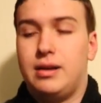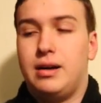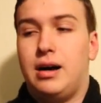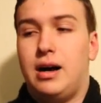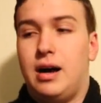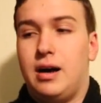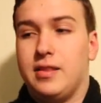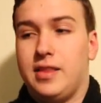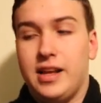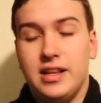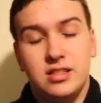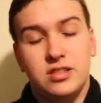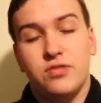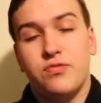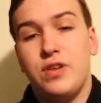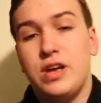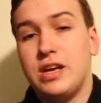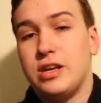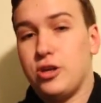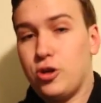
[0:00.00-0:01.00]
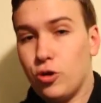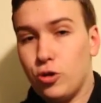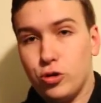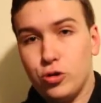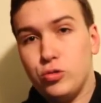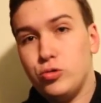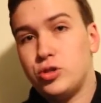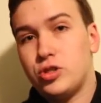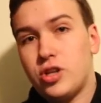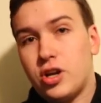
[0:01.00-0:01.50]
That's the thing. You'll
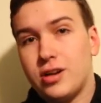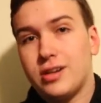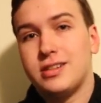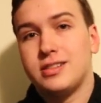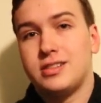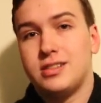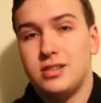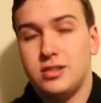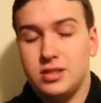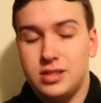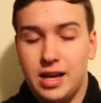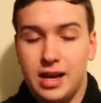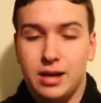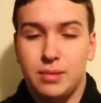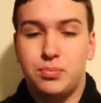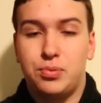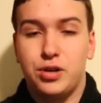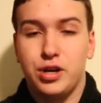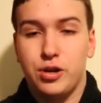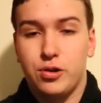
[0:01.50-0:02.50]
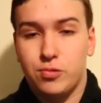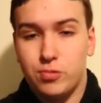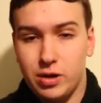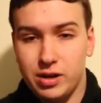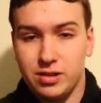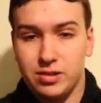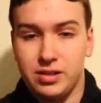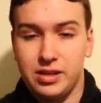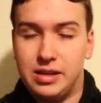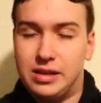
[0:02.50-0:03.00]
lose targets in deck pretty
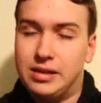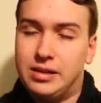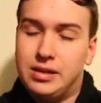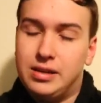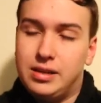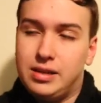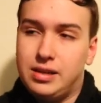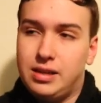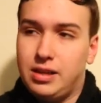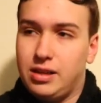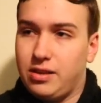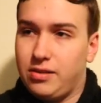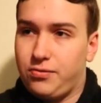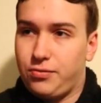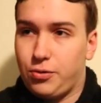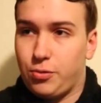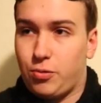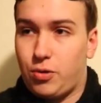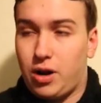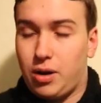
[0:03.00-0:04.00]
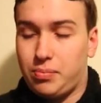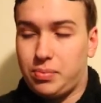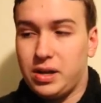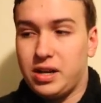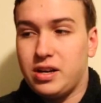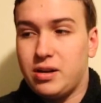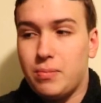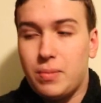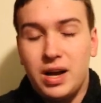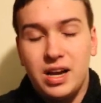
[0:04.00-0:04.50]
quickly. If you want to
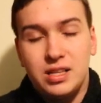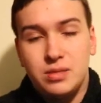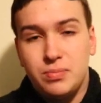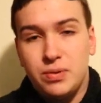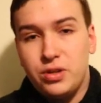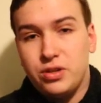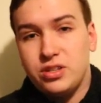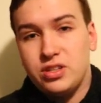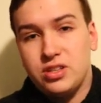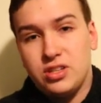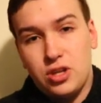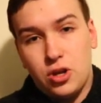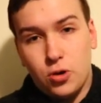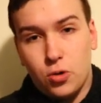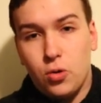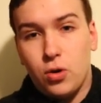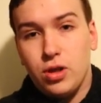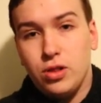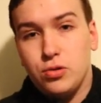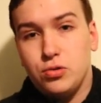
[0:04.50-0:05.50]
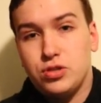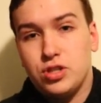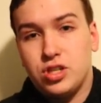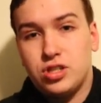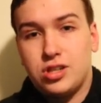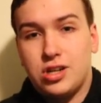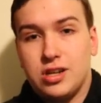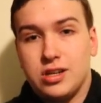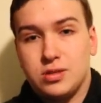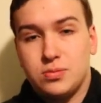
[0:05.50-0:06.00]
play Demise build, you're going to lose the
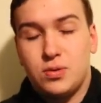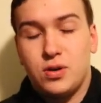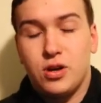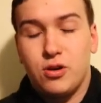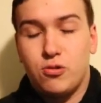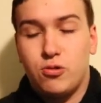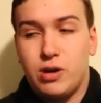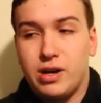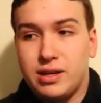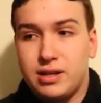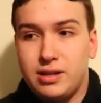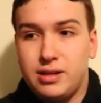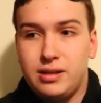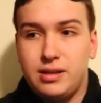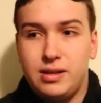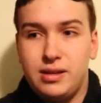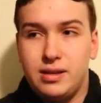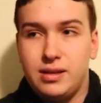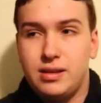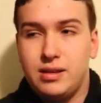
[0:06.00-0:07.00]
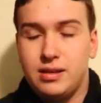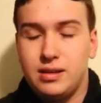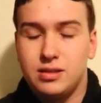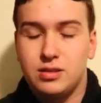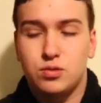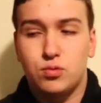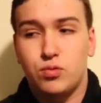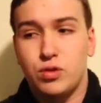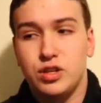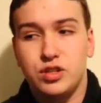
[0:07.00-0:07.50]
targets pretty quick.
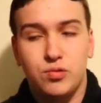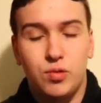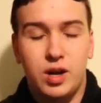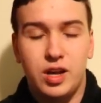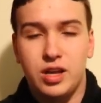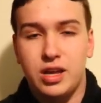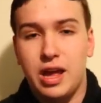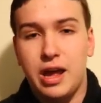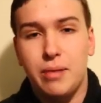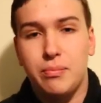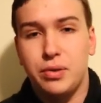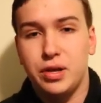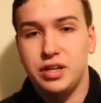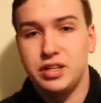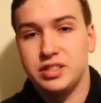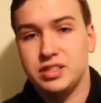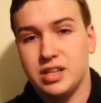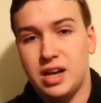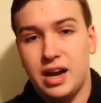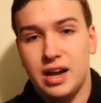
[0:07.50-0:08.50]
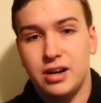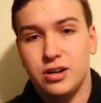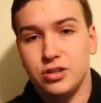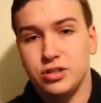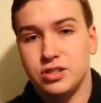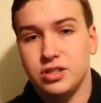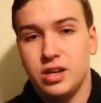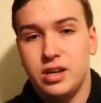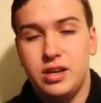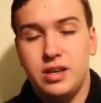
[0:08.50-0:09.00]
It's the reason why you can't play
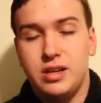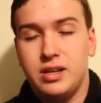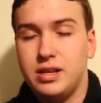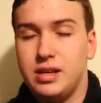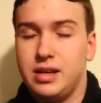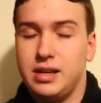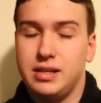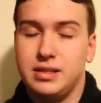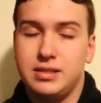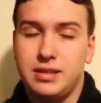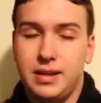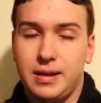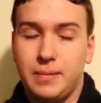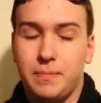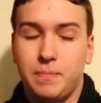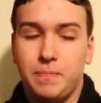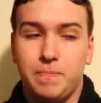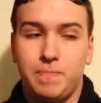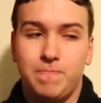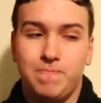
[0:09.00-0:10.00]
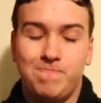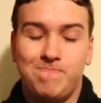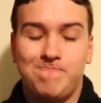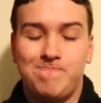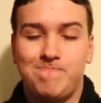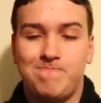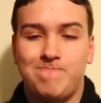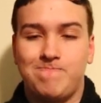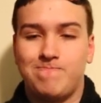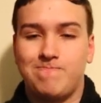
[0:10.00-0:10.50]
Desires. It's like,
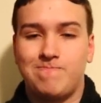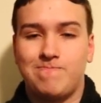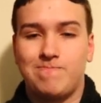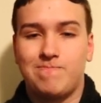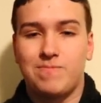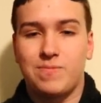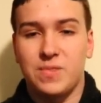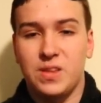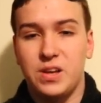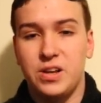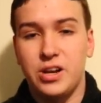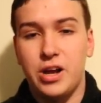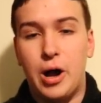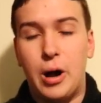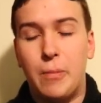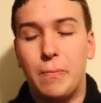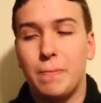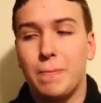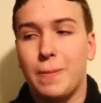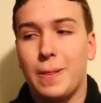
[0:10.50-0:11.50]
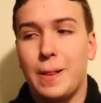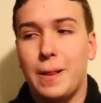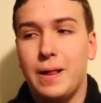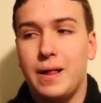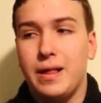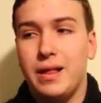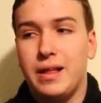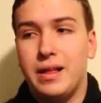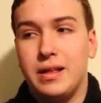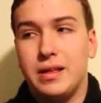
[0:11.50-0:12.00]
you know,
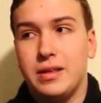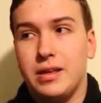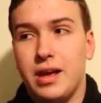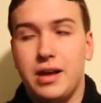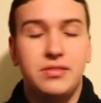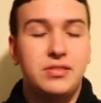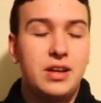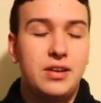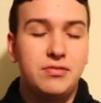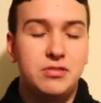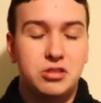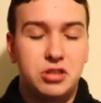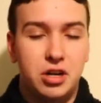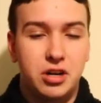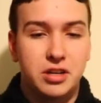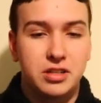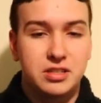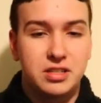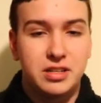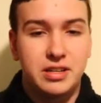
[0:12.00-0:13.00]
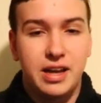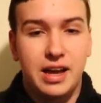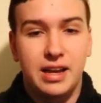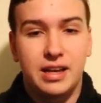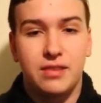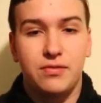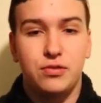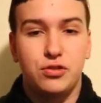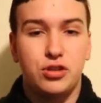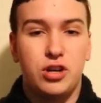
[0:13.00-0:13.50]
you have to have the targets in
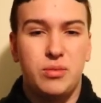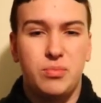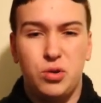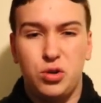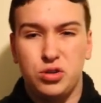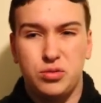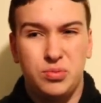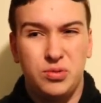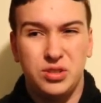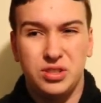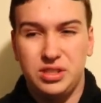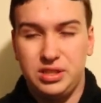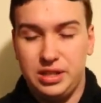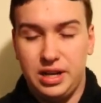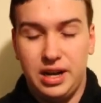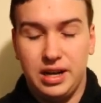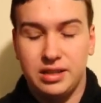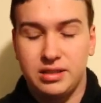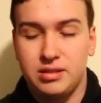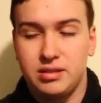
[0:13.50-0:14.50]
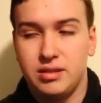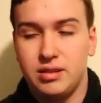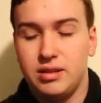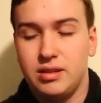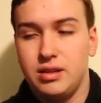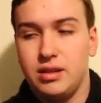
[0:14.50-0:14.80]
deck. If you draw multiple, it sucks.